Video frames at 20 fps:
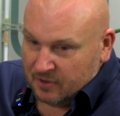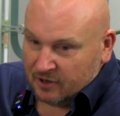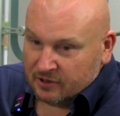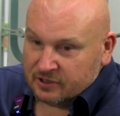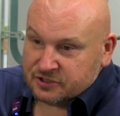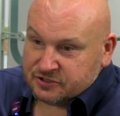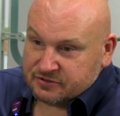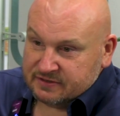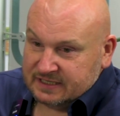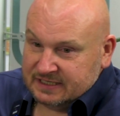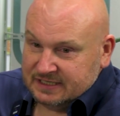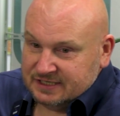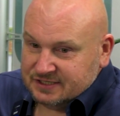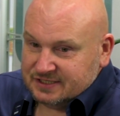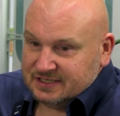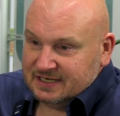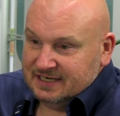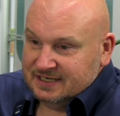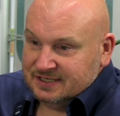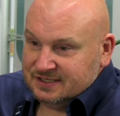and monitoring
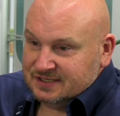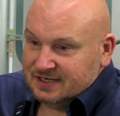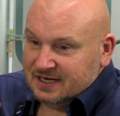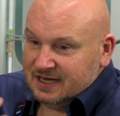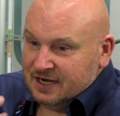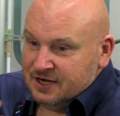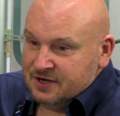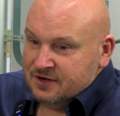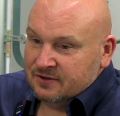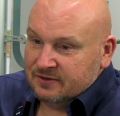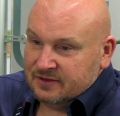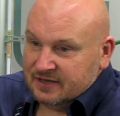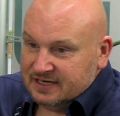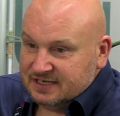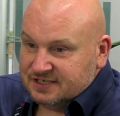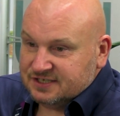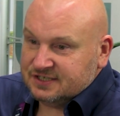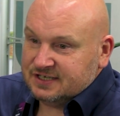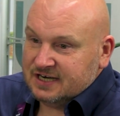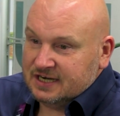is
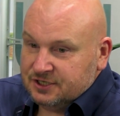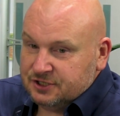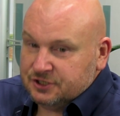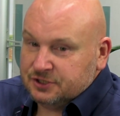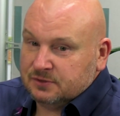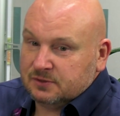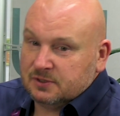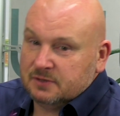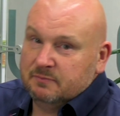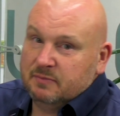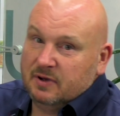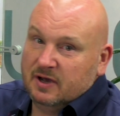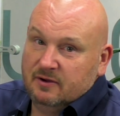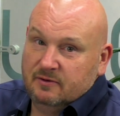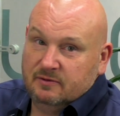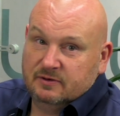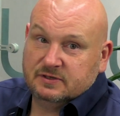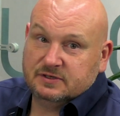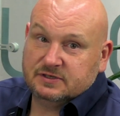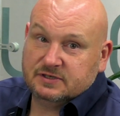another essential
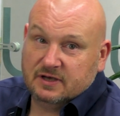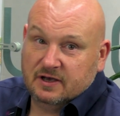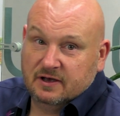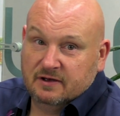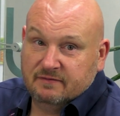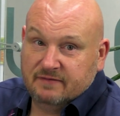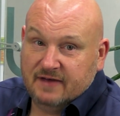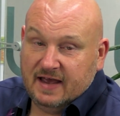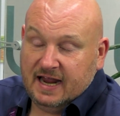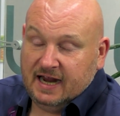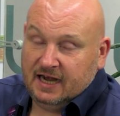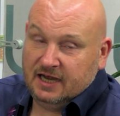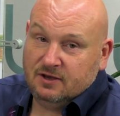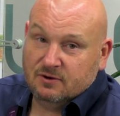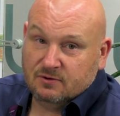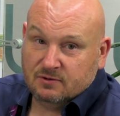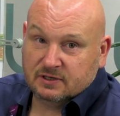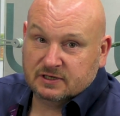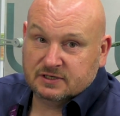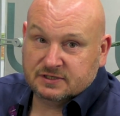component of
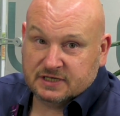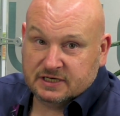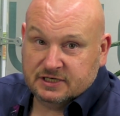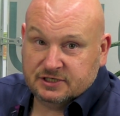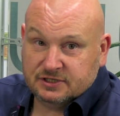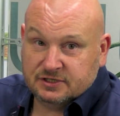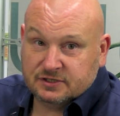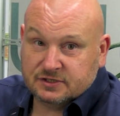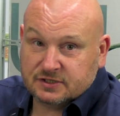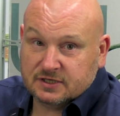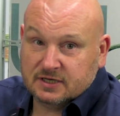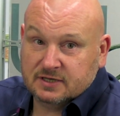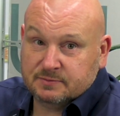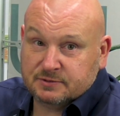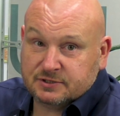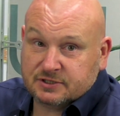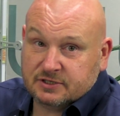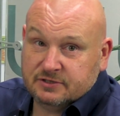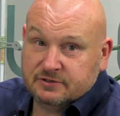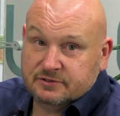any organization's
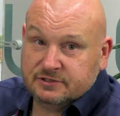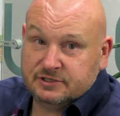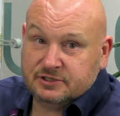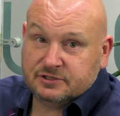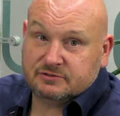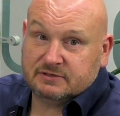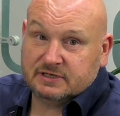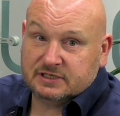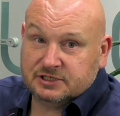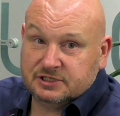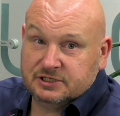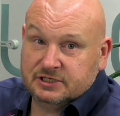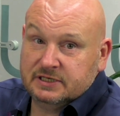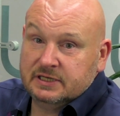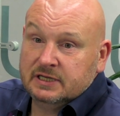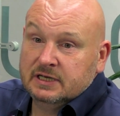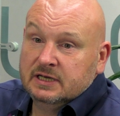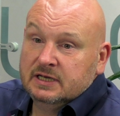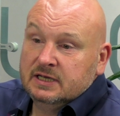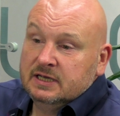cybersecurity
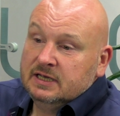strategy.